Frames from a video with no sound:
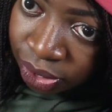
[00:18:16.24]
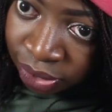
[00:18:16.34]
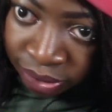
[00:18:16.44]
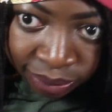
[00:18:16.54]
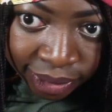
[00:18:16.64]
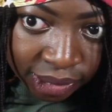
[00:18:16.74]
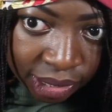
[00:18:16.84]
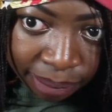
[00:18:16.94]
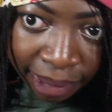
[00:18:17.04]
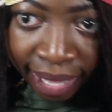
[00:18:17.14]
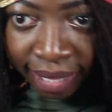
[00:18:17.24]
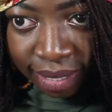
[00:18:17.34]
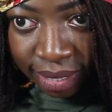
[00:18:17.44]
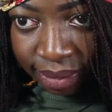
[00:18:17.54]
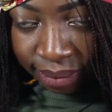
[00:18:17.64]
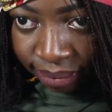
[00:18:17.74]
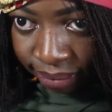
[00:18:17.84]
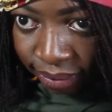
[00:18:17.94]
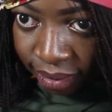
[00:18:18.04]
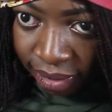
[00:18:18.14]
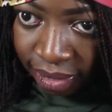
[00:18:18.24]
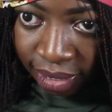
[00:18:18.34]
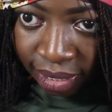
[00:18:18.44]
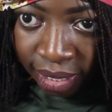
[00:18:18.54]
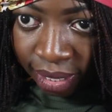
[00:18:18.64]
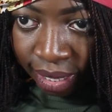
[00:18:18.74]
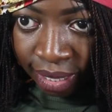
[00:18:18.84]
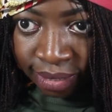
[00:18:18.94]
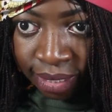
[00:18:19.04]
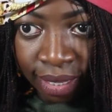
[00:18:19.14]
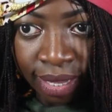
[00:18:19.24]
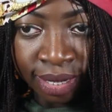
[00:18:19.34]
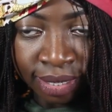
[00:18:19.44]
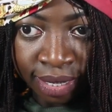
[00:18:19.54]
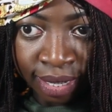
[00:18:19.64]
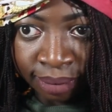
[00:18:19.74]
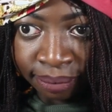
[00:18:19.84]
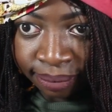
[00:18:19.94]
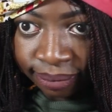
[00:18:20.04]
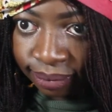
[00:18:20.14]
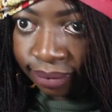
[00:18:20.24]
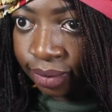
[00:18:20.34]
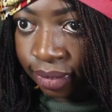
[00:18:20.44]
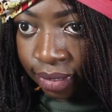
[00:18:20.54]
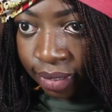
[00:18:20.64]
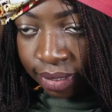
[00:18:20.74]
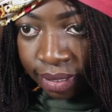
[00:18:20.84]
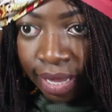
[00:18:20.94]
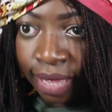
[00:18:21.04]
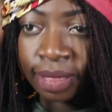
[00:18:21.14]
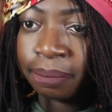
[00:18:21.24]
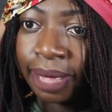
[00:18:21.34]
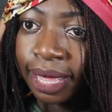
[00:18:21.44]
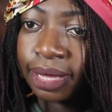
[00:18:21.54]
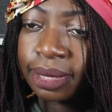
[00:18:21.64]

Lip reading: all the way to the back and tuck it under at the back.